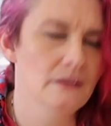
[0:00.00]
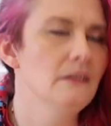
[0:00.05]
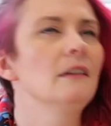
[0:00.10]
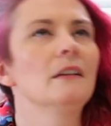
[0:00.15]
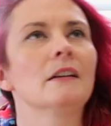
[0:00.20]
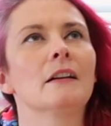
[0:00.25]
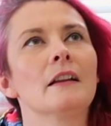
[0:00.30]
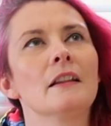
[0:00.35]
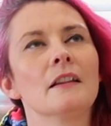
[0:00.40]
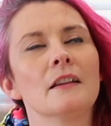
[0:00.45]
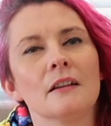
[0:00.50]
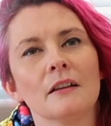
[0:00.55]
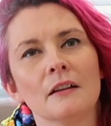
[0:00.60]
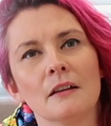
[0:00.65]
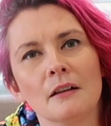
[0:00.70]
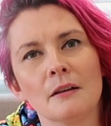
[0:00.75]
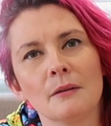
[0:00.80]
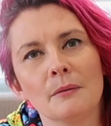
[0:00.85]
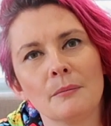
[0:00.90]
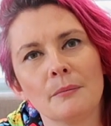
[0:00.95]
look at
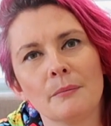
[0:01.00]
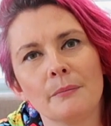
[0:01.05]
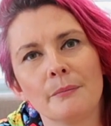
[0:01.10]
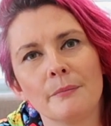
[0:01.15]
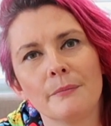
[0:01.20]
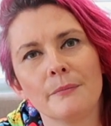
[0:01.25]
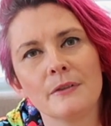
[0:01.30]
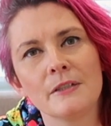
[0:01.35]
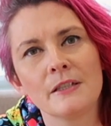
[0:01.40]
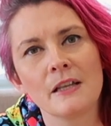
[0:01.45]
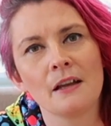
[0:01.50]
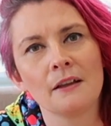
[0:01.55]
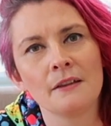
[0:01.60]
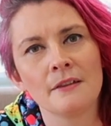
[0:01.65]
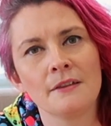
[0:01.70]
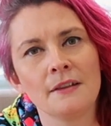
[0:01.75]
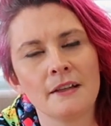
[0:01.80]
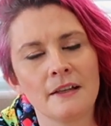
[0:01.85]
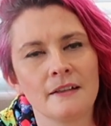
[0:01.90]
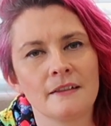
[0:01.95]
the
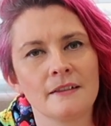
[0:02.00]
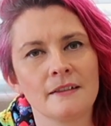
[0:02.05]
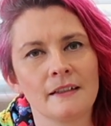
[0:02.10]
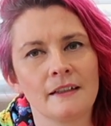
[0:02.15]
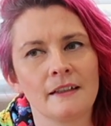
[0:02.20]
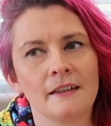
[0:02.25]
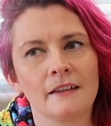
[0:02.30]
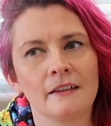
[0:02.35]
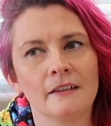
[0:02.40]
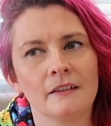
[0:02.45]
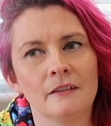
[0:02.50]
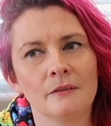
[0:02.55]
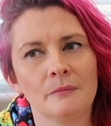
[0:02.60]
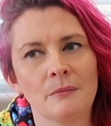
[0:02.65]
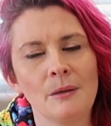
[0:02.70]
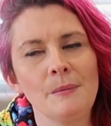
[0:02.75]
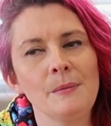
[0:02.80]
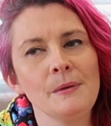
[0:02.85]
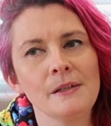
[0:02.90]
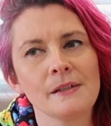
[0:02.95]
certain things in it.
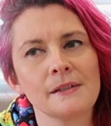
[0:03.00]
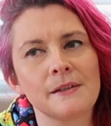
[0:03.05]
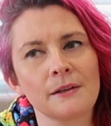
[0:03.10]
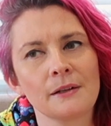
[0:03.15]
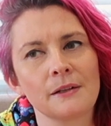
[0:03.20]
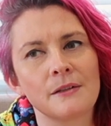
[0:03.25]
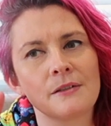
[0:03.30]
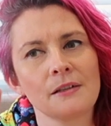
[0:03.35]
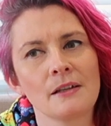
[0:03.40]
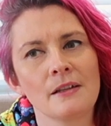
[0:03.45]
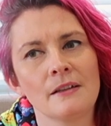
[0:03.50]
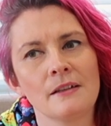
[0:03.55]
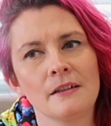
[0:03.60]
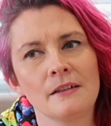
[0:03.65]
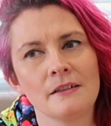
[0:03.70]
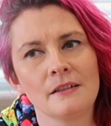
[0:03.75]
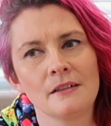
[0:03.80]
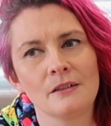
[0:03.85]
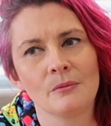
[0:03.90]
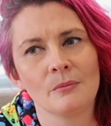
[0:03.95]
Maybe you need to look at certain
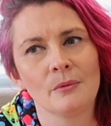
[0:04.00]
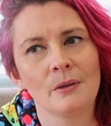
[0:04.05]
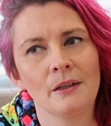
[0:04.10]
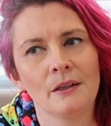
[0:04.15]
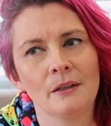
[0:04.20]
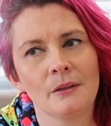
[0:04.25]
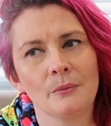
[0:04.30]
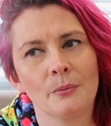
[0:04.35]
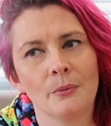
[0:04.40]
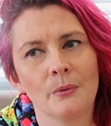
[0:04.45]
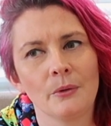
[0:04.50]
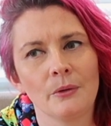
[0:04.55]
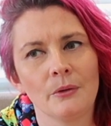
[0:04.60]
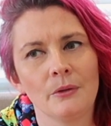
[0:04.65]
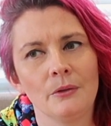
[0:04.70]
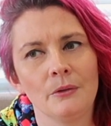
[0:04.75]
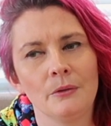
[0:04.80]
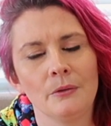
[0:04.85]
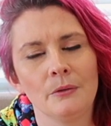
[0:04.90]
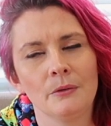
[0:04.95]
things in your work, what
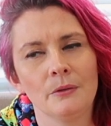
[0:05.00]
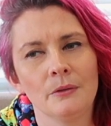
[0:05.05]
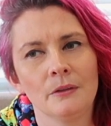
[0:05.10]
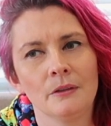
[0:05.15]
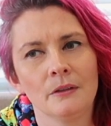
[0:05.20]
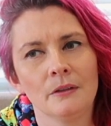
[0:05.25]
you